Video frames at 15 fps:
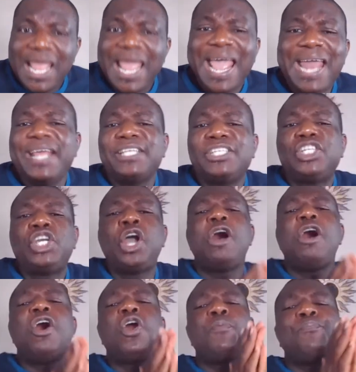And it's
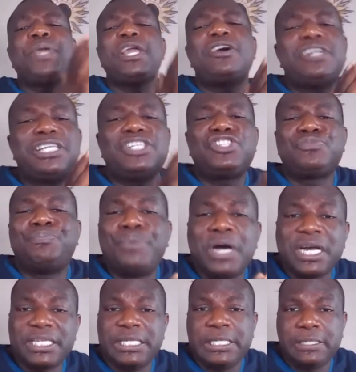gone beyond his
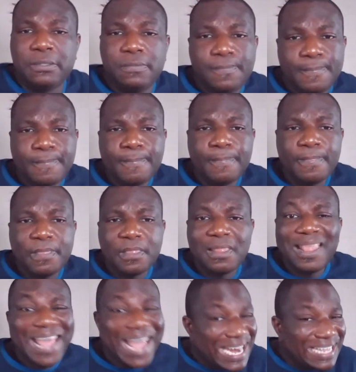body.
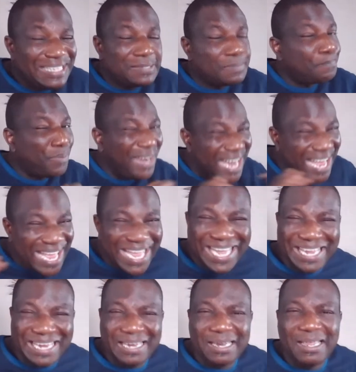And it's
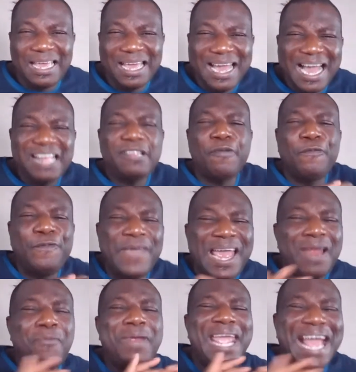playing at a
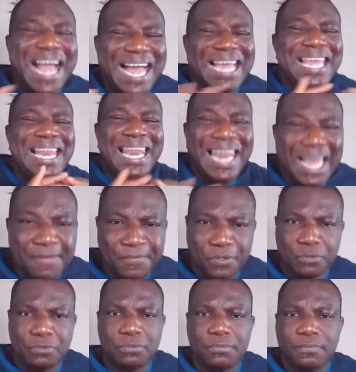very high
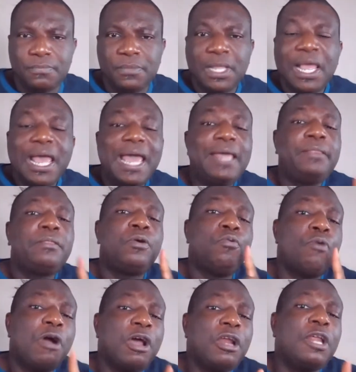level. And the
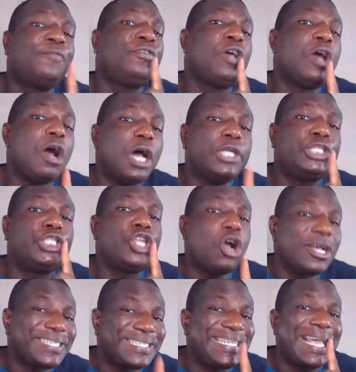word of God
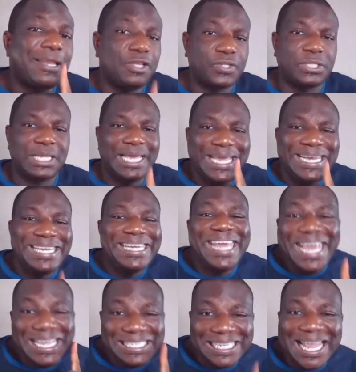does tell us in
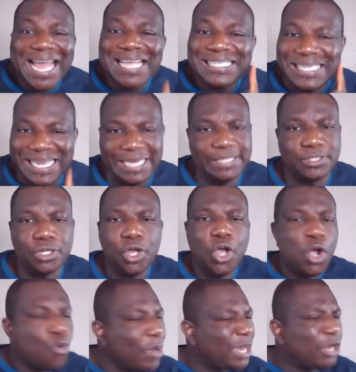these last days,
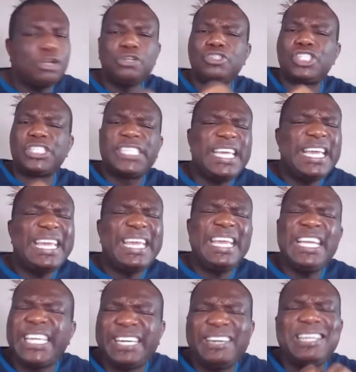we're going to see
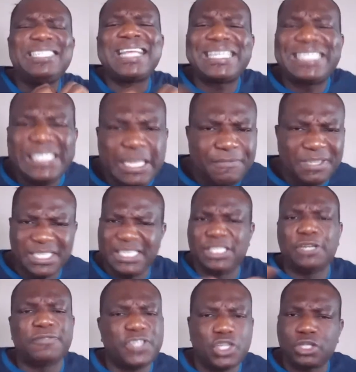increased activities
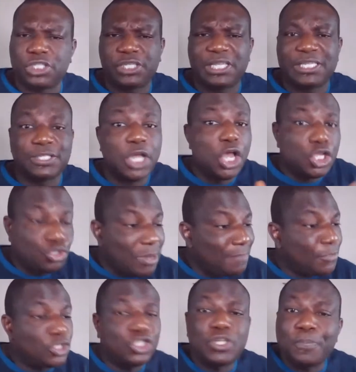of such things. So I'm
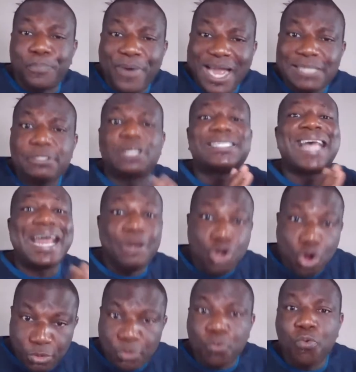not surprised because I
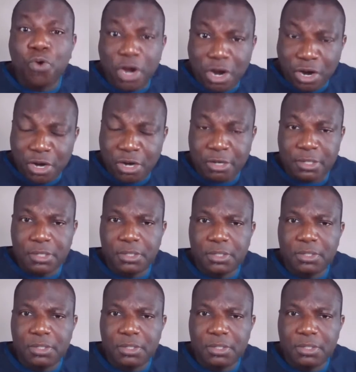know the word.